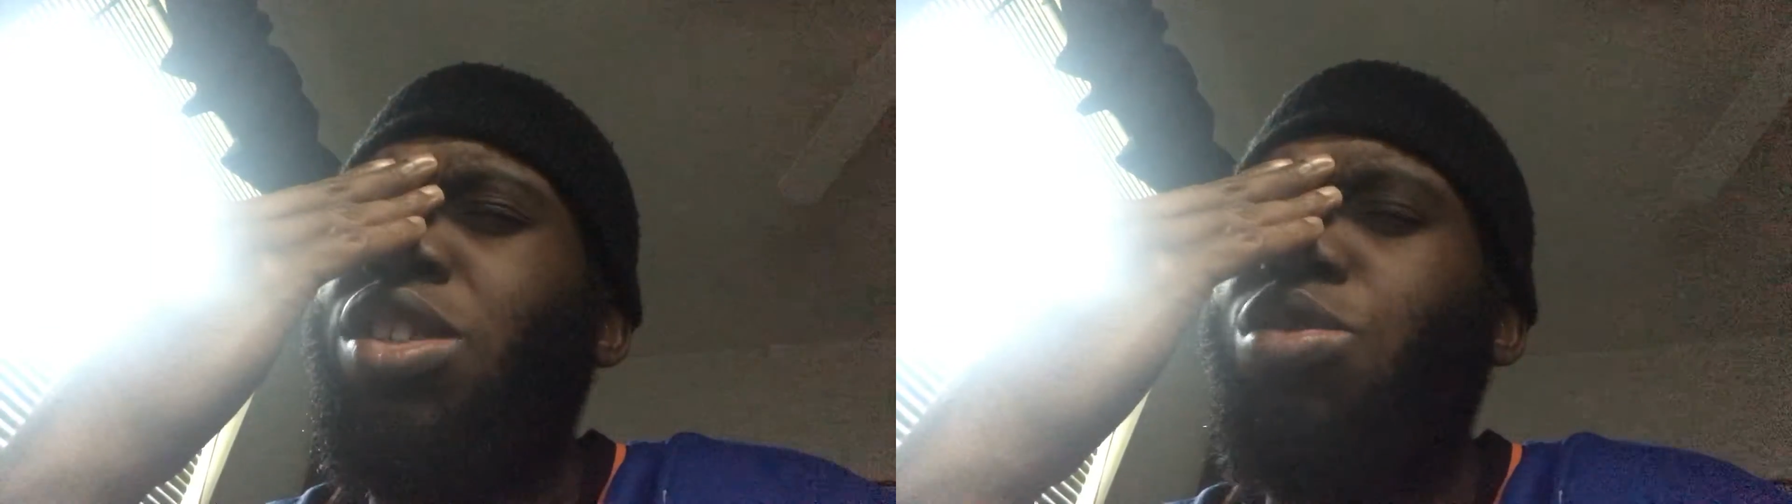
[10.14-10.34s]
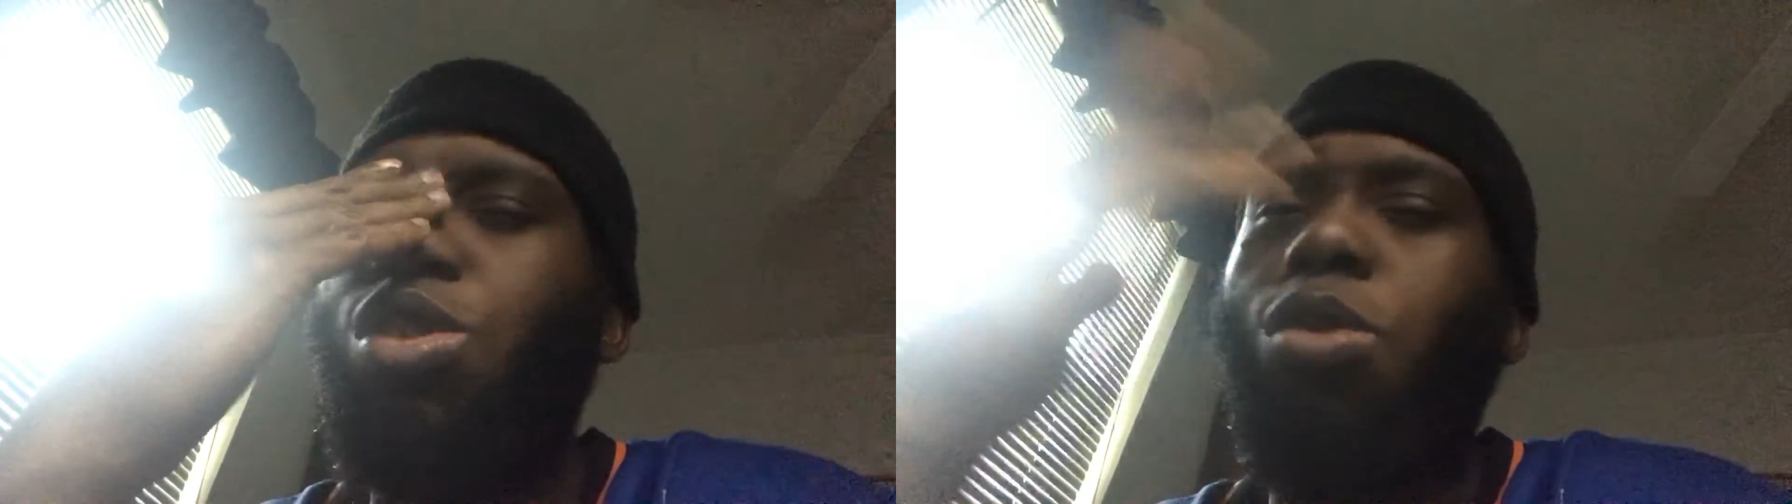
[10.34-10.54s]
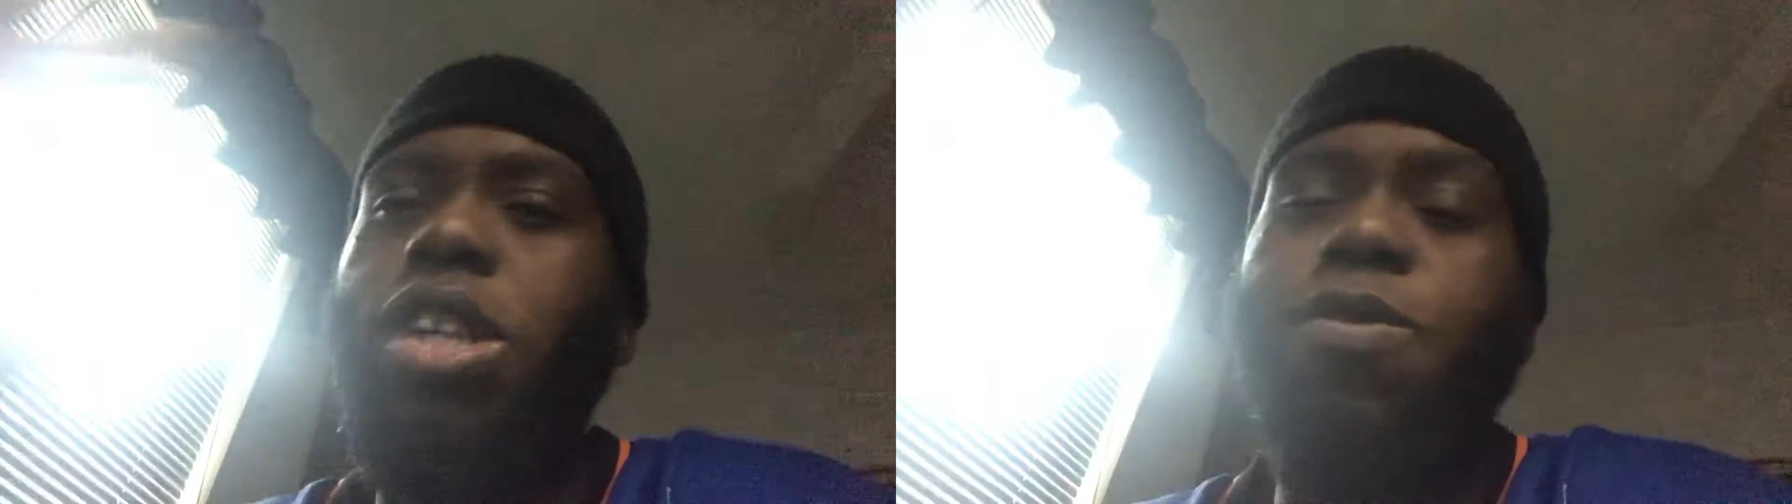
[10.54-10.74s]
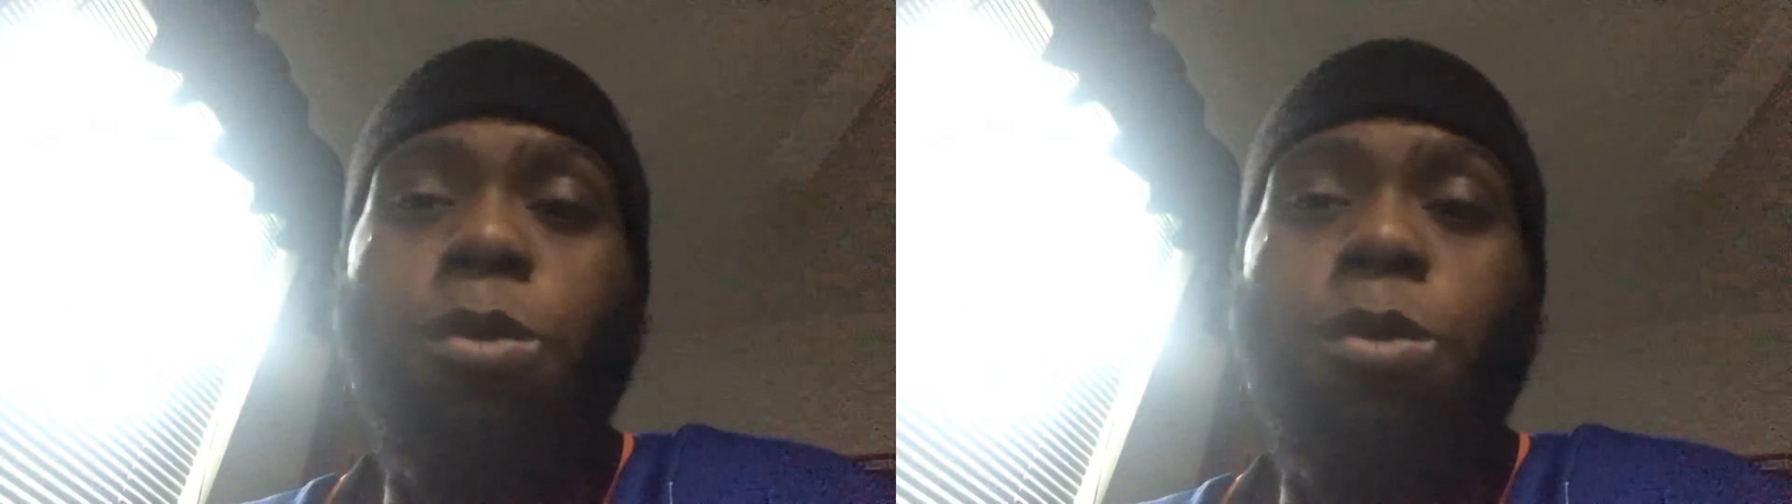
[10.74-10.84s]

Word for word: Streets of Rage